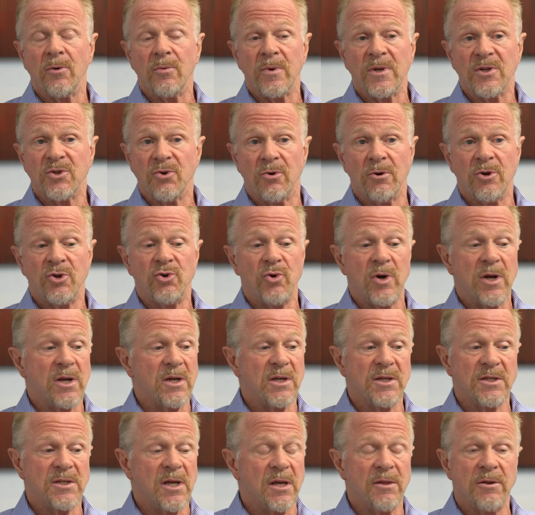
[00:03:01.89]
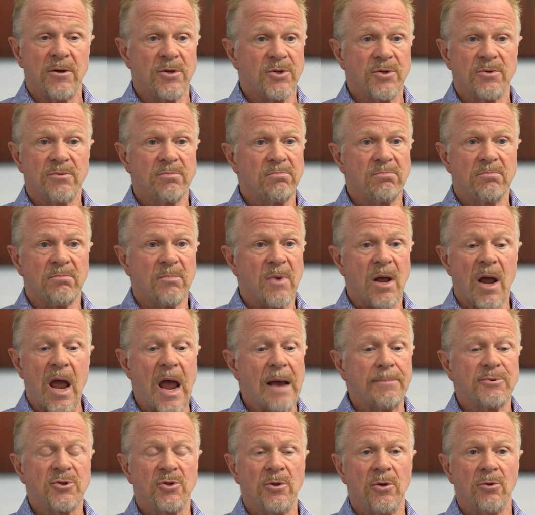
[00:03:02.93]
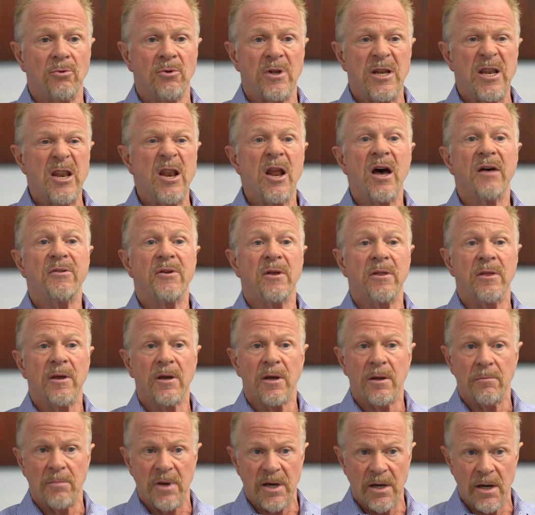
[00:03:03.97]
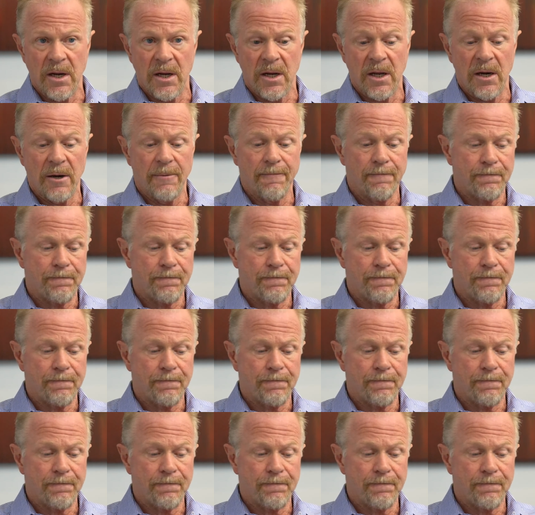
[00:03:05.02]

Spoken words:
surgery. He said, there's absolutely nothing that can be done.